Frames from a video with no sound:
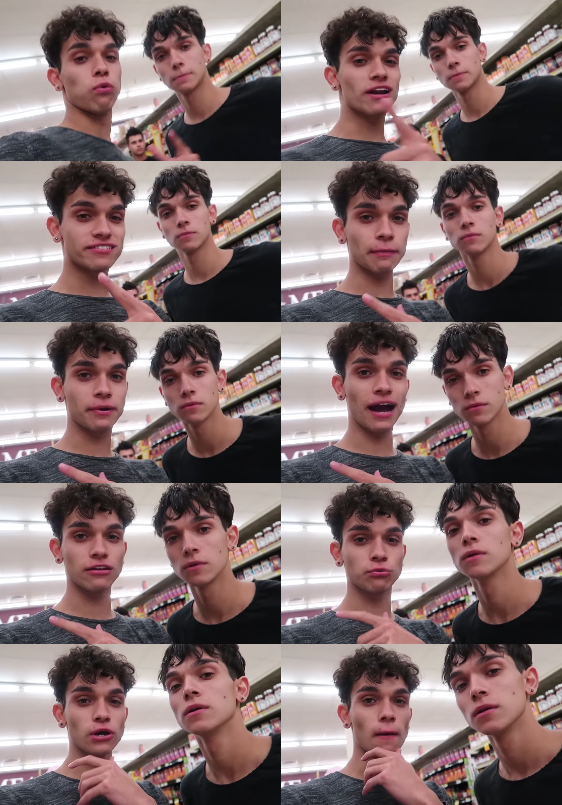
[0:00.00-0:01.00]
Speaker 1: What is up,
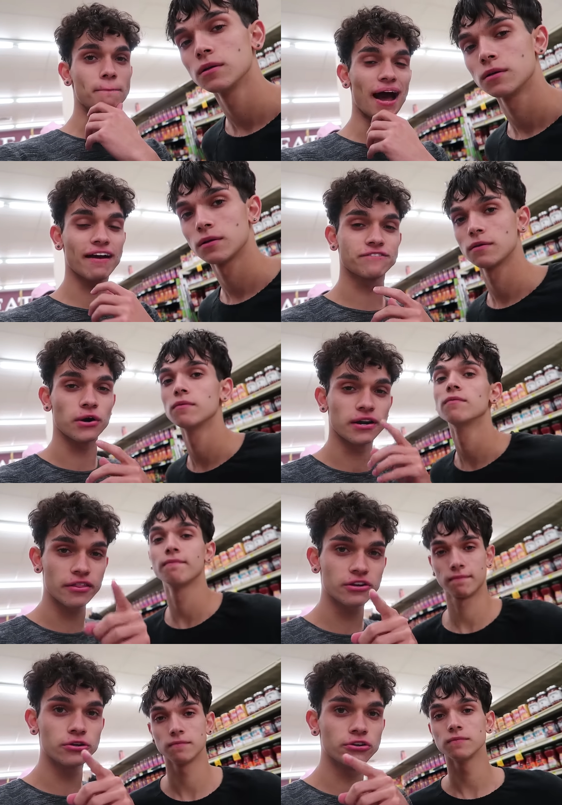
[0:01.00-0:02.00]
guys? We are back for
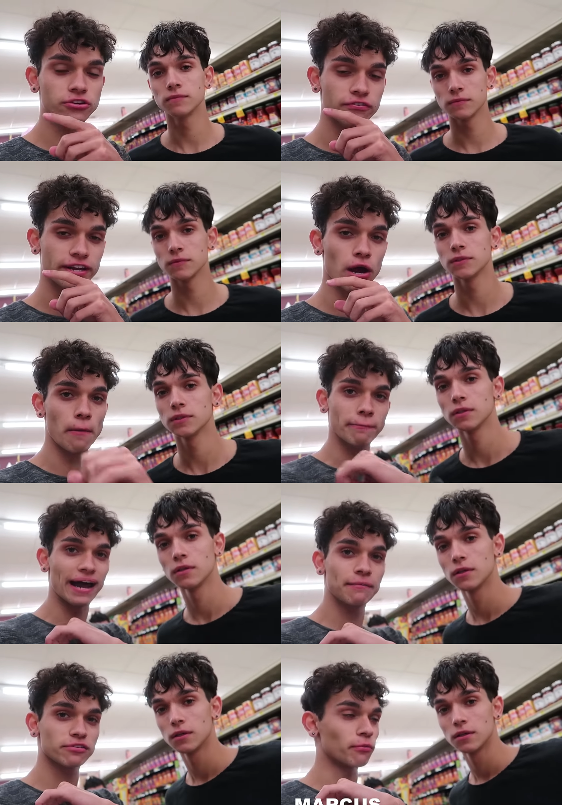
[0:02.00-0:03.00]
another new YouTube video.
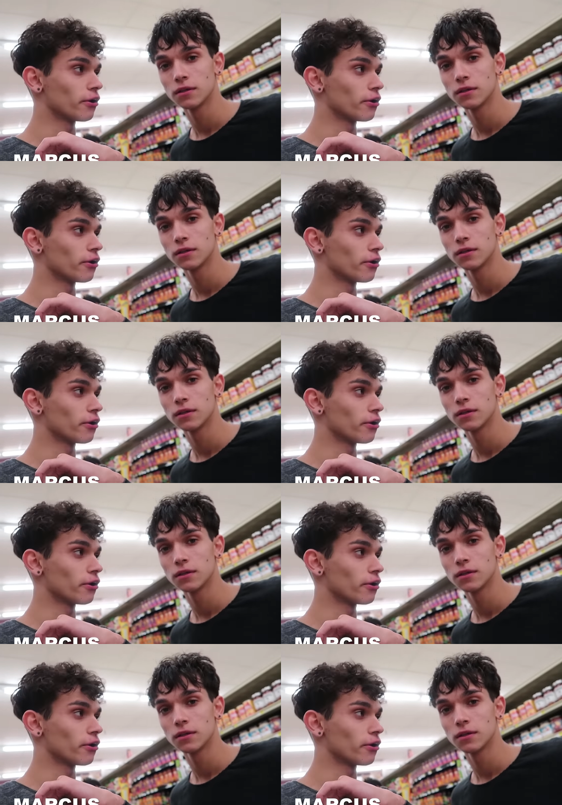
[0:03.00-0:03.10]
My name is